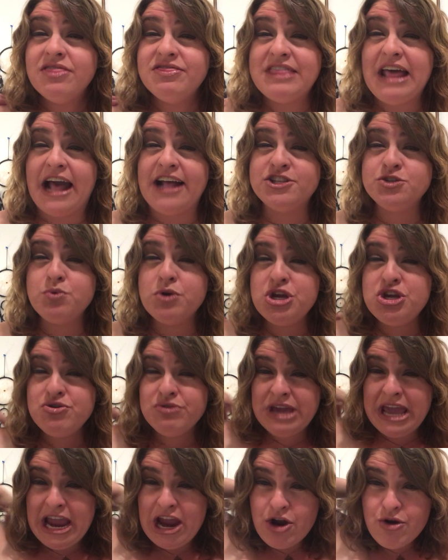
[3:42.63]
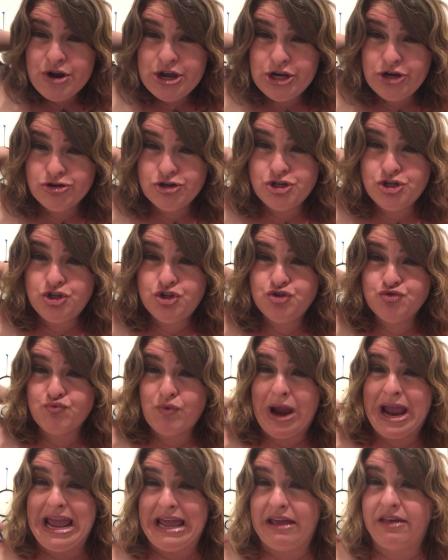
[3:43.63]
That's where you carry your
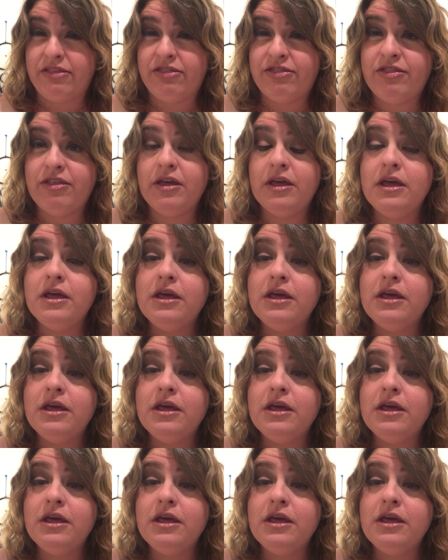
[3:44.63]
strength,